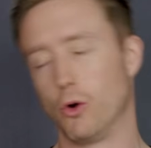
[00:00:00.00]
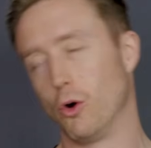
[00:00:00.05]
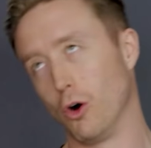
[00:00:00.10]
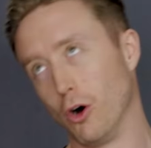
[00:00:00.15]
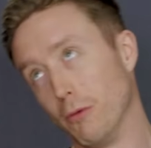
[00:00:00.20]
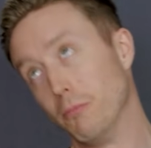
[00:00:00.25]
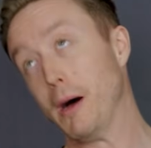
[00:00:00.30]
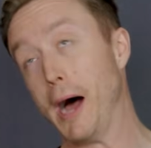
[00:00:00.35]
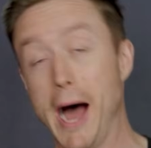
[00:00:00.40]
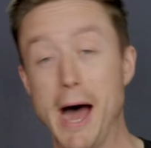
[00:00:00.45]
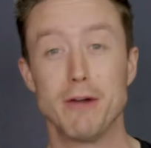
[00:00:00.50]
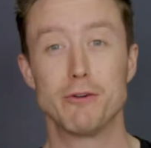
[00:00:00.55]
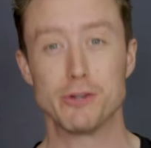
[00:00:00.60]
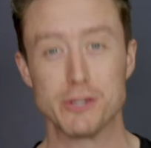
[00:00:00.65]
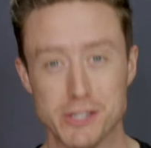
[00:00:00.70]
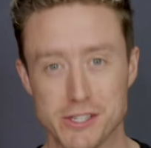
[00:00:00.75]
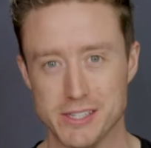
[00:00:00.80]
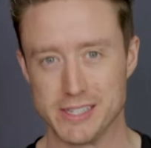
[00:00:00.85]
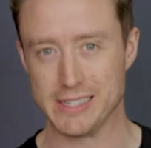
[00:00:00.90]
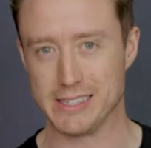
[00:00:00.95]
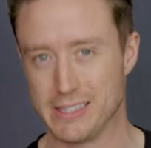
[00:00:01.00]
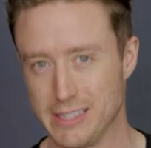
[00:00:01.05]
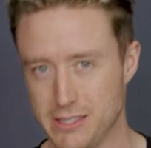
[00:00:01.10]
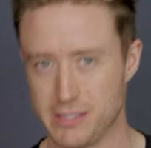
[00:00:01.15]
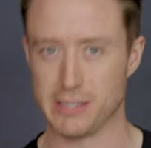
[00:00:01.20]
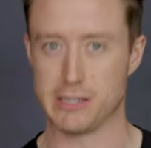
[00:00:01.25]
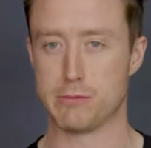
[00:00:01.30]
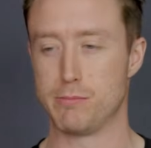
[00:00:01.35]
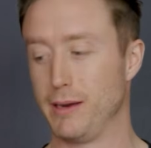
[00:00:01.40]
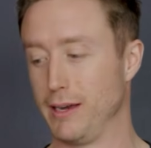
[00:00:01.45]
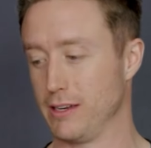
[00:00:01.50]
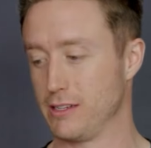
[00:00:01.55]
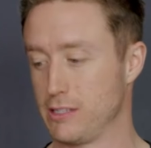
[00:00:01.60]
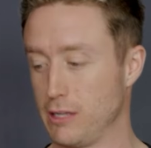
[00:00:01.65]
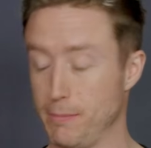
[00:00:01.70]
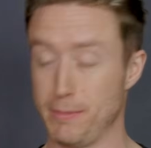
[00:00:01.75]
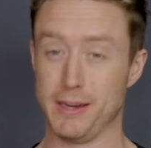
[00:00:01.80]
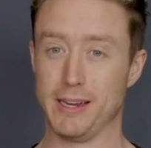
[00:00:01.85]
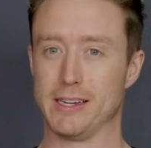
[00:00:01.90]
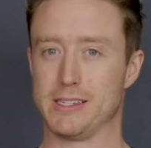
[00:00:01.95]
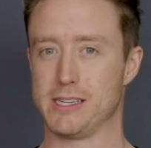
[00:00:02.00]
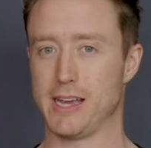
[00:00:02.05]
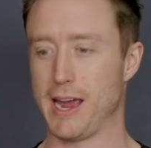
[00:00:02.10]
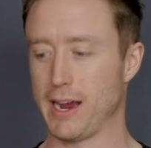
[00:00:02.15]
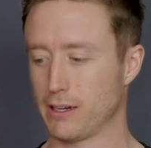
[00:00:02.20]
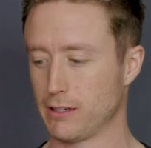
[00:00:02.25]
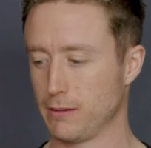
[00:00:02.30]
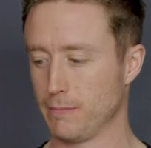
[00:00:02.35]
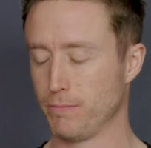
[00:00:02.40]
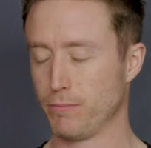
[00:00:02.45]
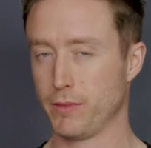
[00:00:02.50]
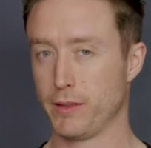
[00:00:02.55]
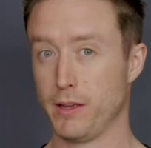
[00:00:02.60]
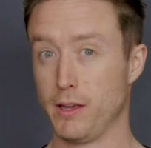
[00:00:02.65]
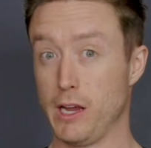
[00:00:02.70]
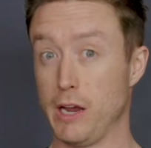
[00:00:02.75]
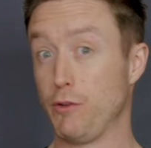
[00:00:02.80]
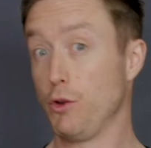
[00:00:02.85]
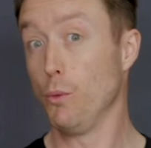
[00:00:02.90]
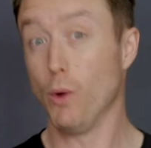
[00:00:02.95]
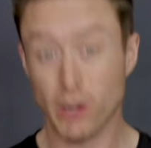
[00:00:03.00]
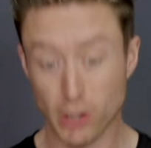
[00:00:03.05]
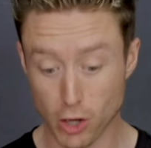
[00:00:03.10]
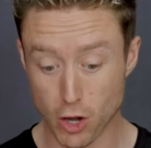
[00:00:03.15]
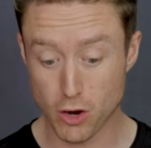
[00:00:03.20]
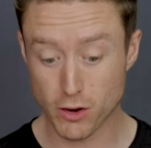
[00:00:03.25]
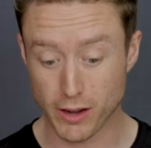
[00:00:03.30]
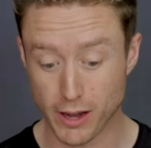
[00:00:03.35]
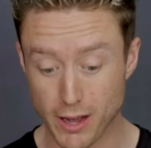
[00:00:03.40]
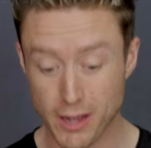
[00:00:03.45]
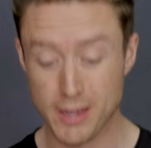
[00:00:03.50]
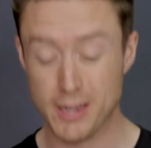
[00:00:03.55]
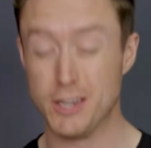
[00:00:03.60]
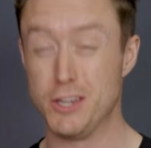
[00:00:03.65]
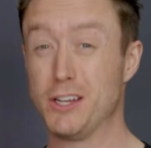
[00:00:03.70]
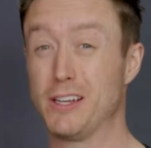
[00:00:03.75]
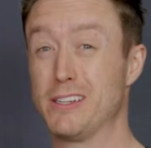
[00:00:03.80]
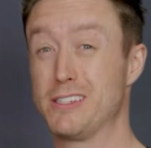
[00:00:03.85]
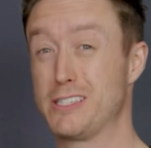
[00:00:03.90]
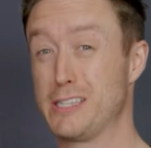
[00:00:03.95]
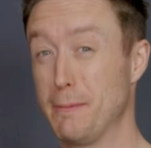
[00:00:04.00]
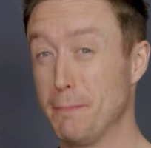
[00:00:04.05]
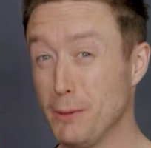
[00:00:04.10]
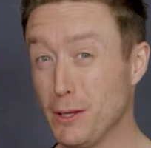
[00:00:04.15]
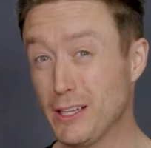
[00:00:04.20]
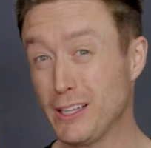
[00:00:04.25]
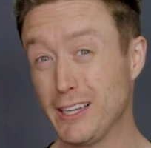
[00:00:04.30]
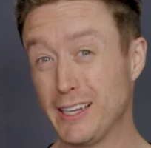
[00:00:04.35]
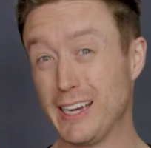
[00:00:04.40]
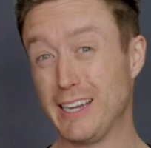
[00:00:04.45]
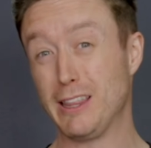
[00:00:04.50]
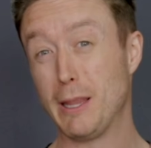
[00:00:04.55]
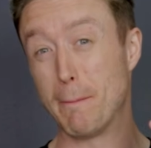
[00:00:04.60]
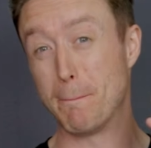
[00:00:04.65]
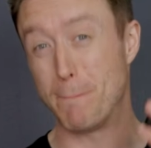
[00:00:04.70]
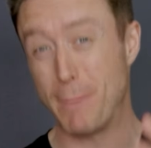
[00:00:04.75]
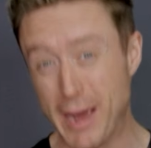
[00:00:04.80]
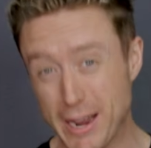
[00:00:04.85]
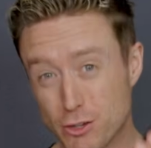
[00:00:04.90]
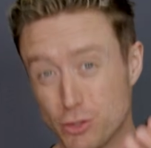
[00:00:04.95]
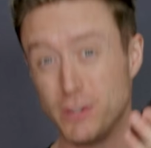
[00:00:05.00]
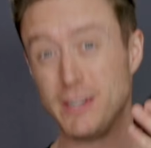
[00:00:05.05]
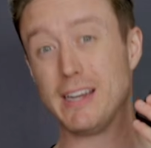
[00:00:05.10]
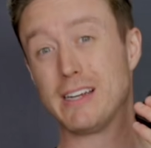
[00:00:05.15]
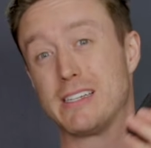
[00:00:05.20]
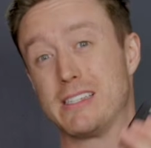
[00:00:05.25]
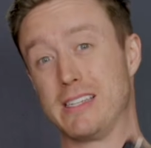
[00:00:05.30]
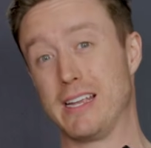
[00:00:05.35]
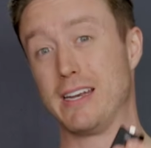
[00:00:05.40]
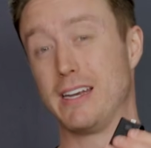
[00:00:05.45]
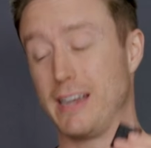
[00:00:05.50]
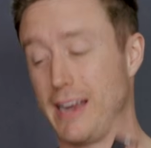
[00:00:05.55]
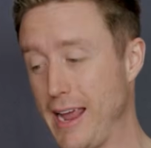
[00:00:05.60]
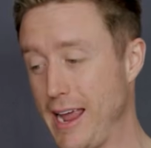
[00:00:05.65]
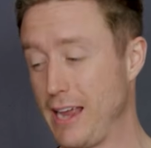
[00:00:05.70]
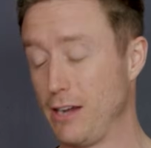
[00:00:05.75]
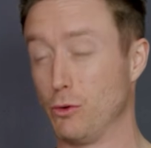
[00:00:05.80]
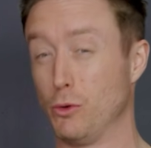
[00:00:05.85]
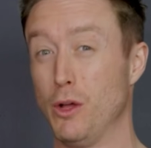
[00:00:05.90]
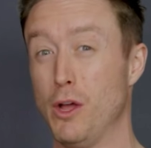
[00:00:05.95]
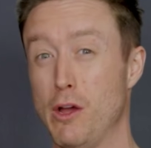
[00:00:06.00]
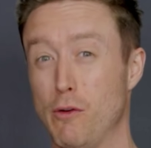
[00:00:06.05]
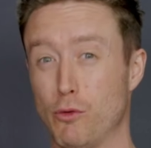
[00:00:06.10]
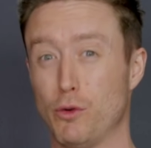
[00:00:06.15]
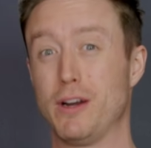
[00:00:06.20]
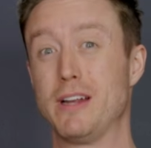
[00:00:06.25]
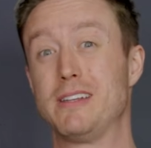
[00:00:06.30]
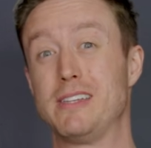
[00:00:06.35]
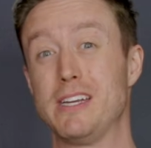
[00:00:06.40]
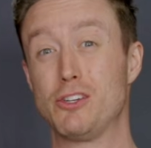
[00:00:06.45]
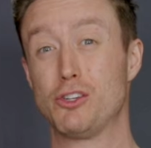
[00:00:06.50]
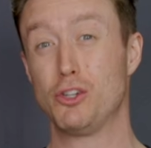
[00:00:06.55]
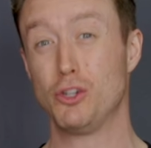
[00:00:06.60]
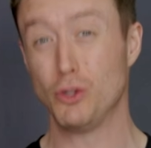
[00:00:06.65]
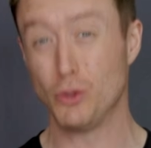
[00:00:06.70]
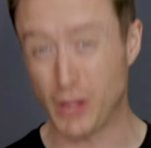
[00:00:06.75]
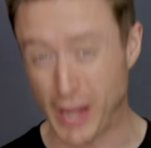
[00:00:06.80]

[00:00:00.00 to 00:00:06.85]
or 166 minutes to be exact. If you want longer, you can simply click in the battery extended handle for an additional